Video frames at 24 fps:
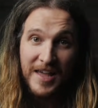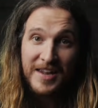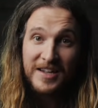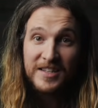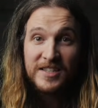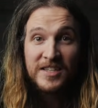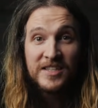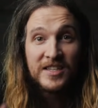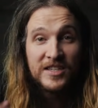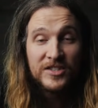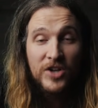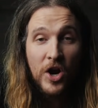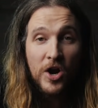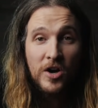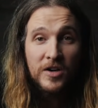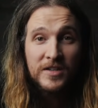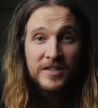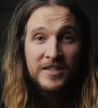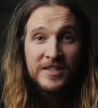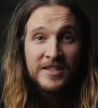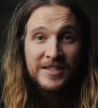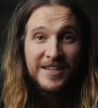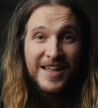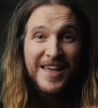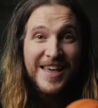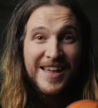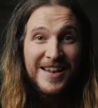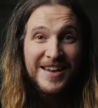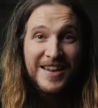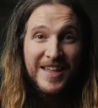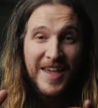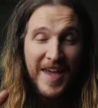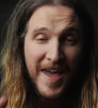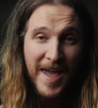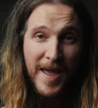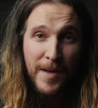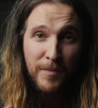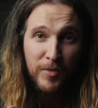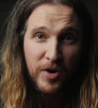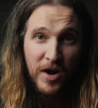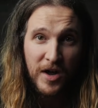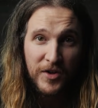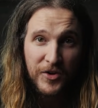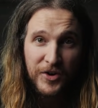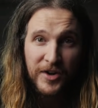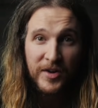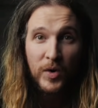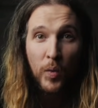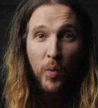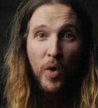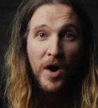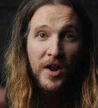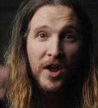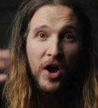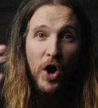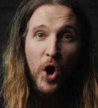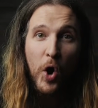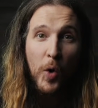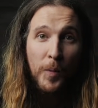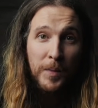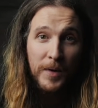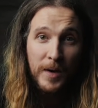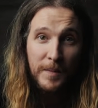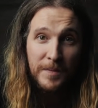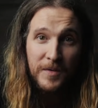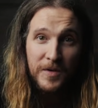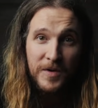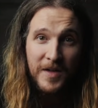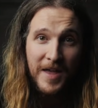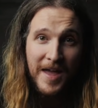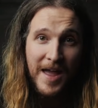And it starts in camera. You're gonna wanna open up your